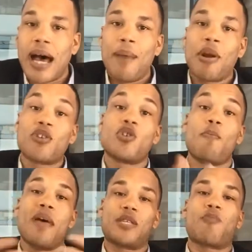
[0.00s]
but
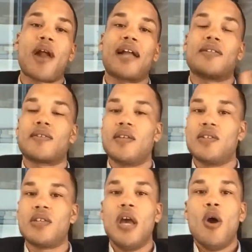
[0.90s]
also best
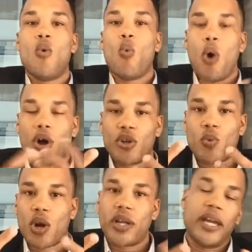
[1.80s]
practices while
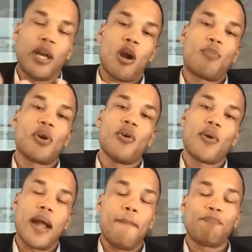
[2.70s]
you're working in our
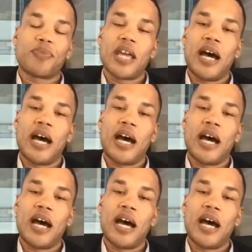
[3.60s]
program.